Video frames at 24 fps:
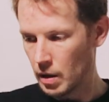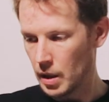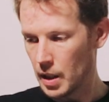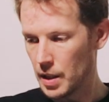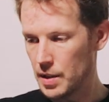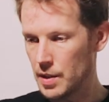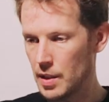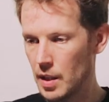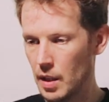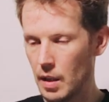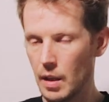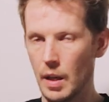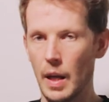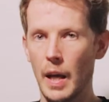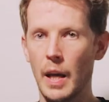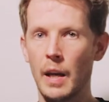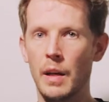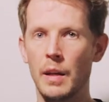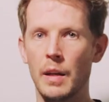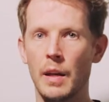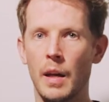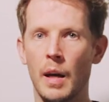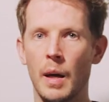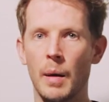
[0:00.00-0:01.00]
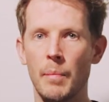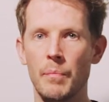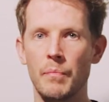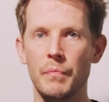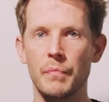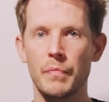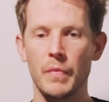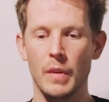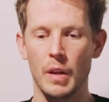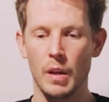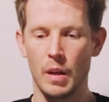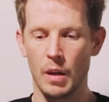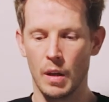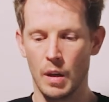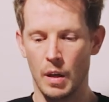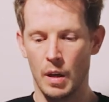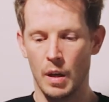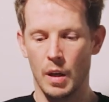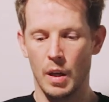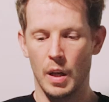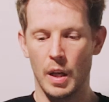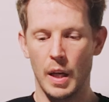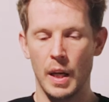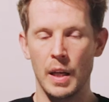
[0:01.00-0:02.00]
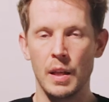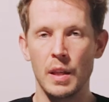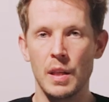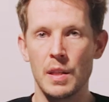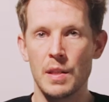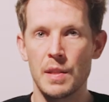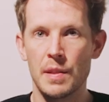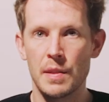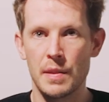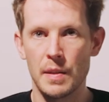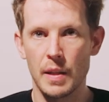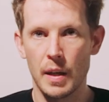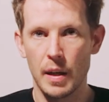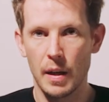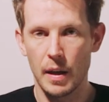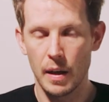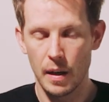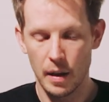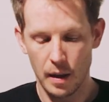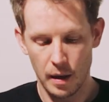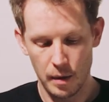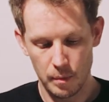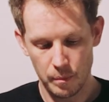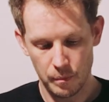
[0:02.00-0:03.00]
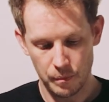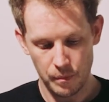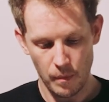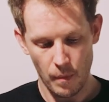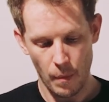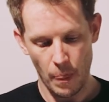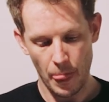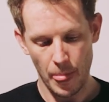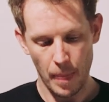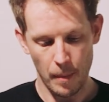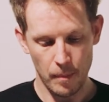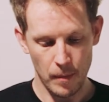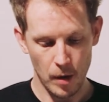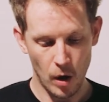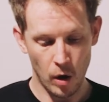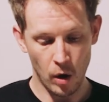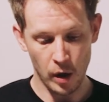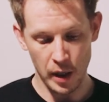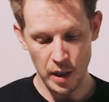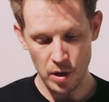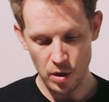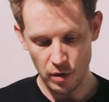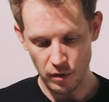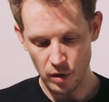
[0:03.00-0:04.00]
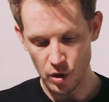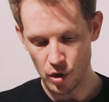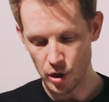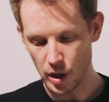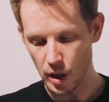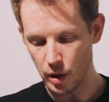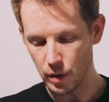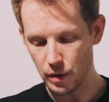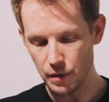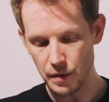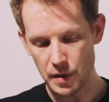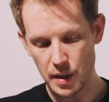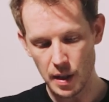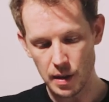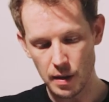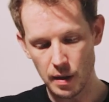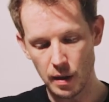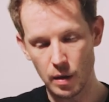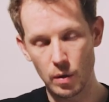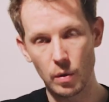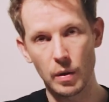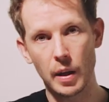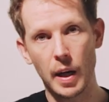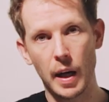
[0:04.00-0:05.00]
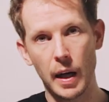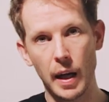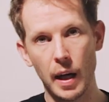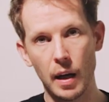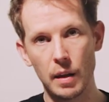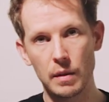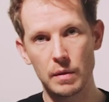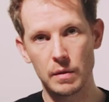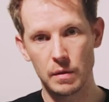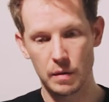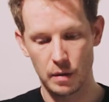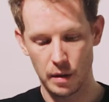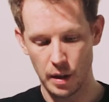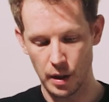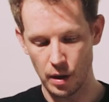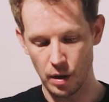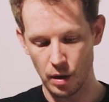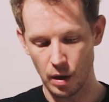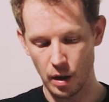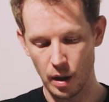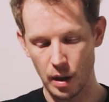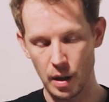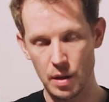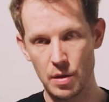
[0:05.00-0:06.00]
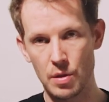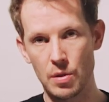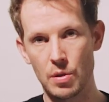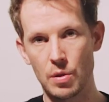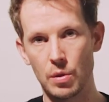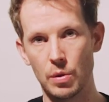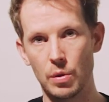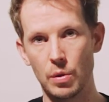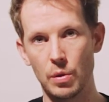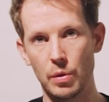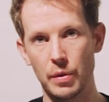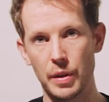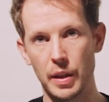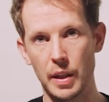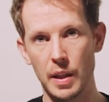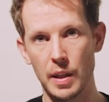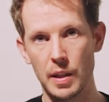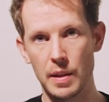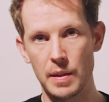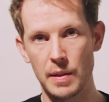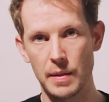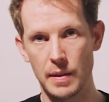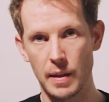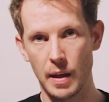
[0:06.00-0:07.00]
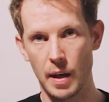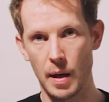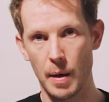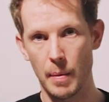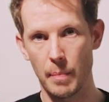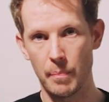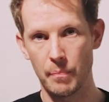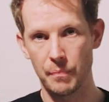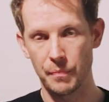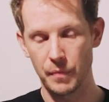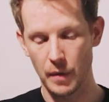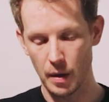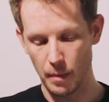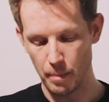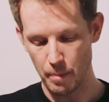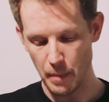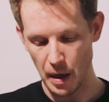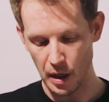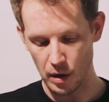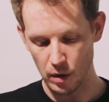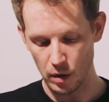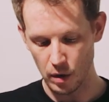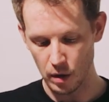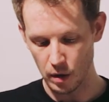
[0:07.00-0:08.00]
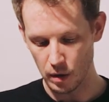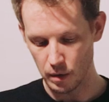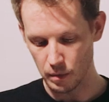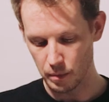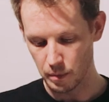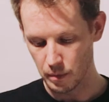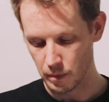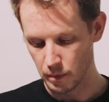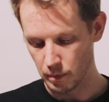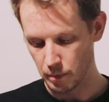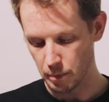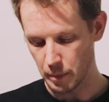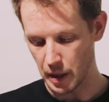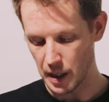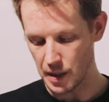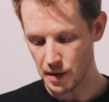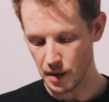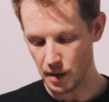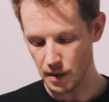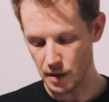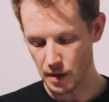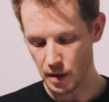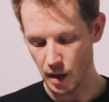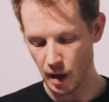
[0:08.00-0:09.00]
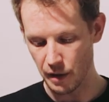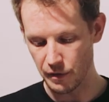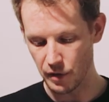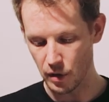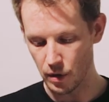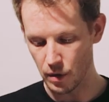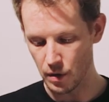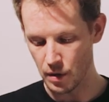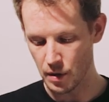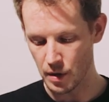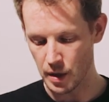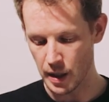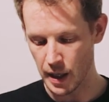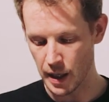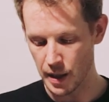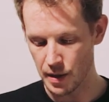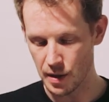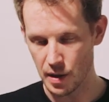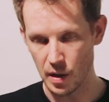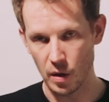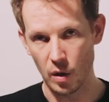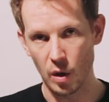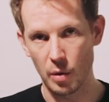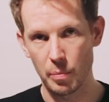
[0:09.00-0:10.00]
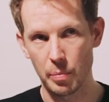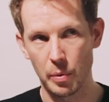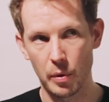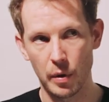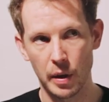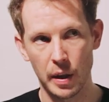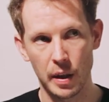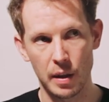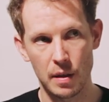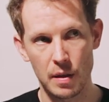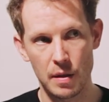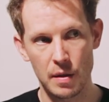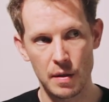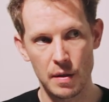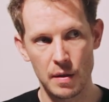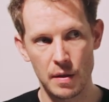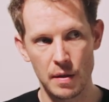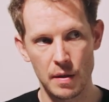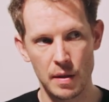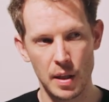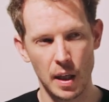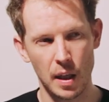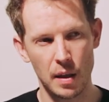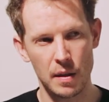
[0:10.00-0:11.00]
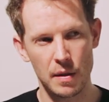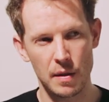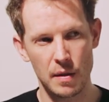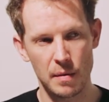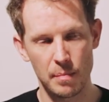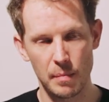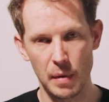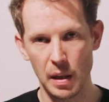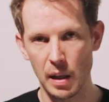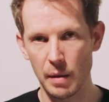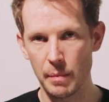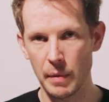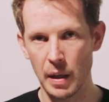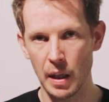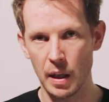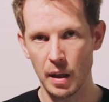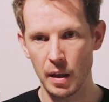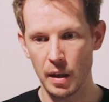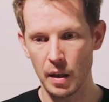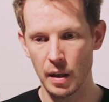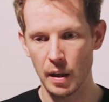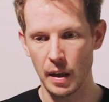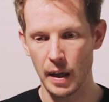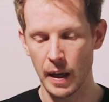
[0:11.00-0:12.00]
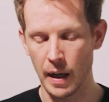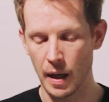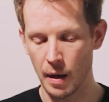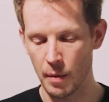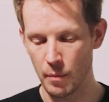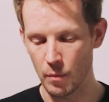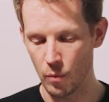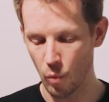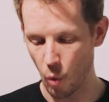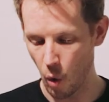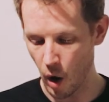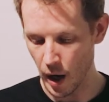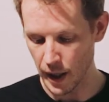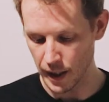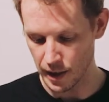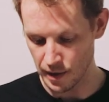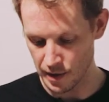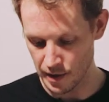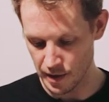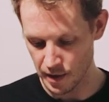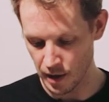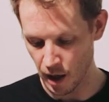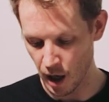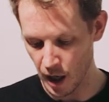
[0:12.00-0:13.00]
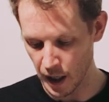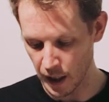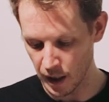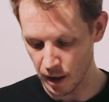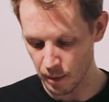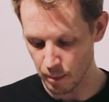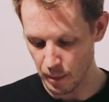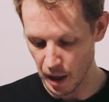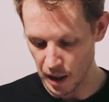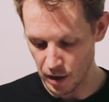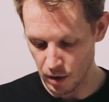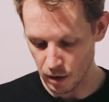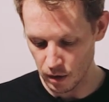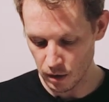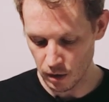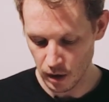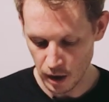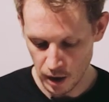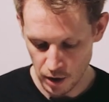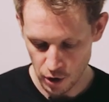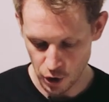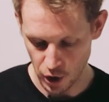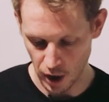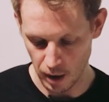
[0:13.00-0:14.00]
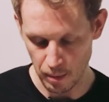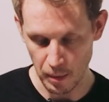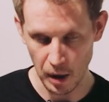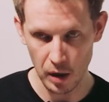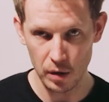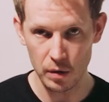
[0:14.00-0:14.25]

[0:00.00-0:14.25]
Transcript: That's it. And in this, on each of the shelves, there's a little cutout that you can install these metal pieces. I've used 0.6 millimeter white sign metal, sheet